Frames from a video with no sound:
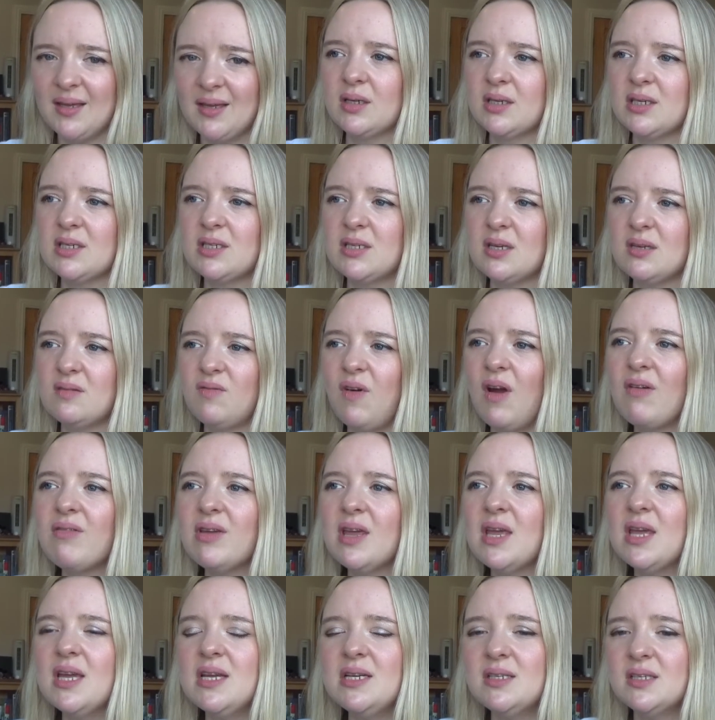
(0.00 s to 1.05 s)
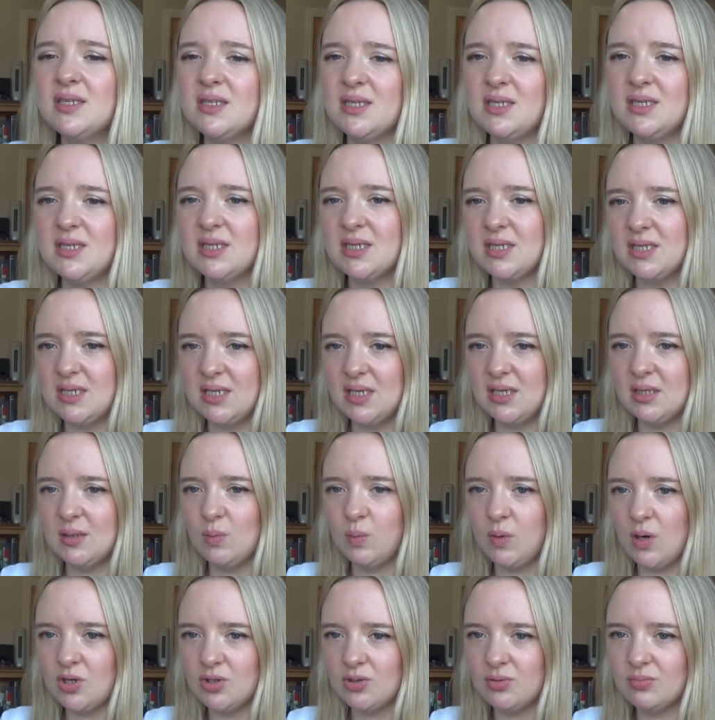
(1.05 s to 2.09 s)
because it's very easy to see the
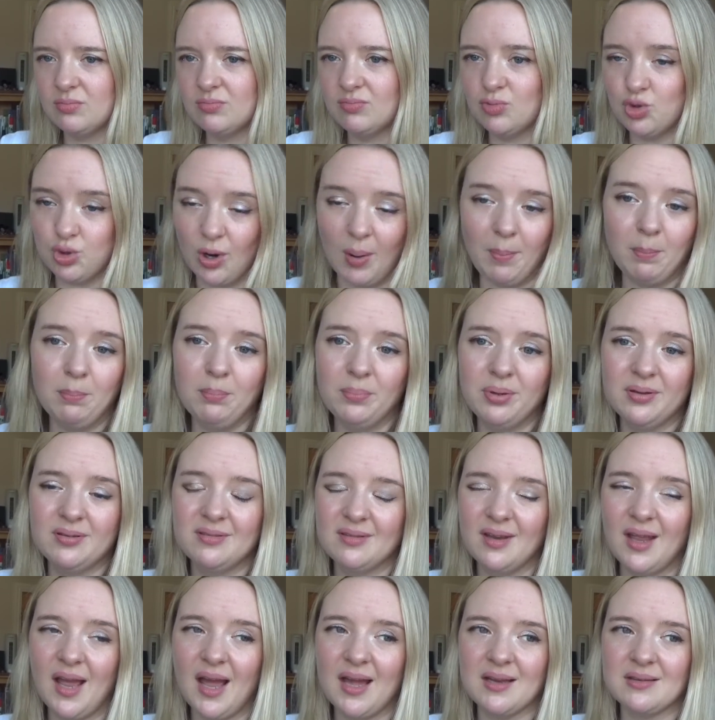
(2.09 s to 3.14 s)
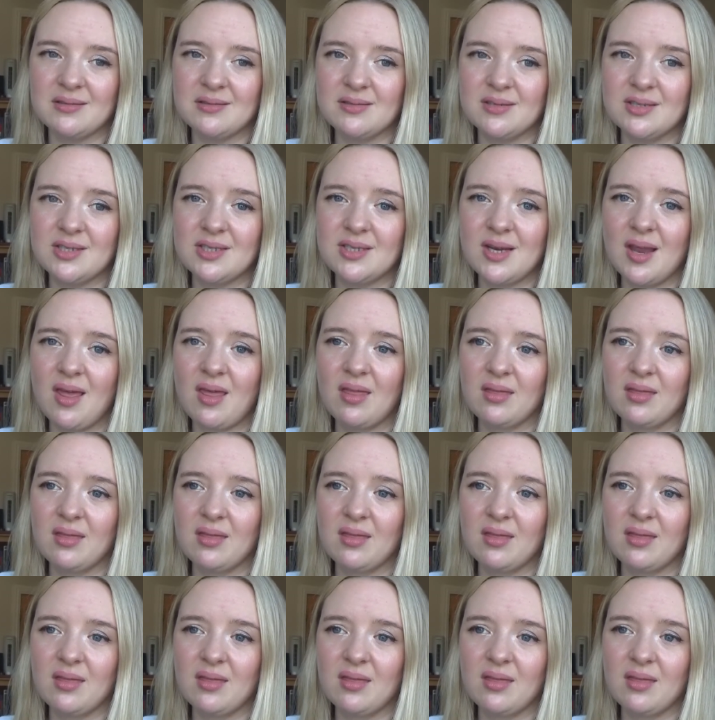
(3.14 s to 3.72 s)
word Trump and